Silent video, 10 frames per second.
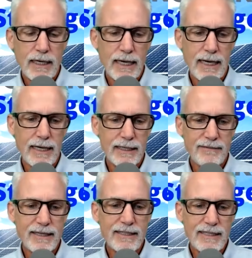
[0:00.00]
And I
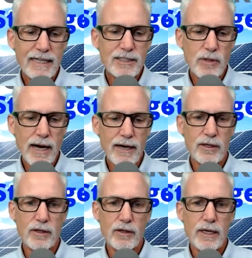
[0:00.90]
think
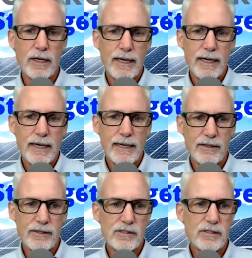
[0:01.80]
Nextracker
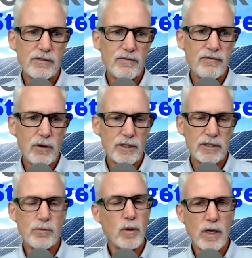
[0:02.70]
is
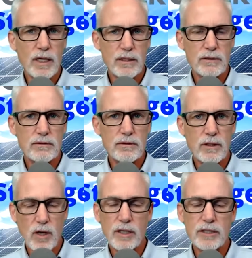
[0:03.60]
focused more on
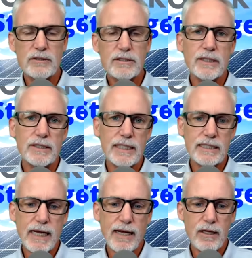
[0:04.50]
large utility
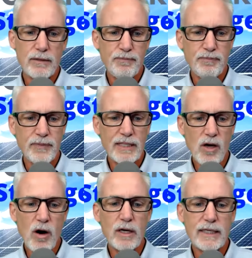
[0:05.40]
scale. It's
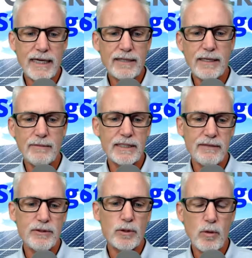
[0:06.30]
hard to get them to
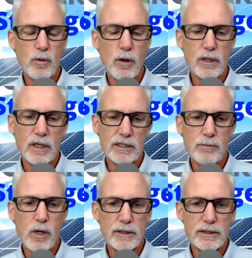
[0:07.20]
give you a quote on a
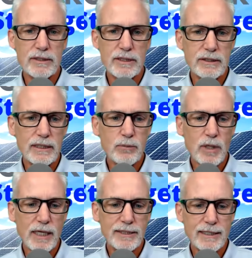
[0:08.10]
small utility
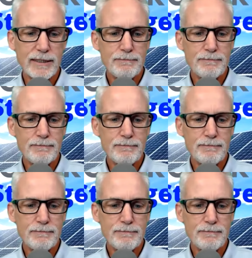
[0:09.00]
project.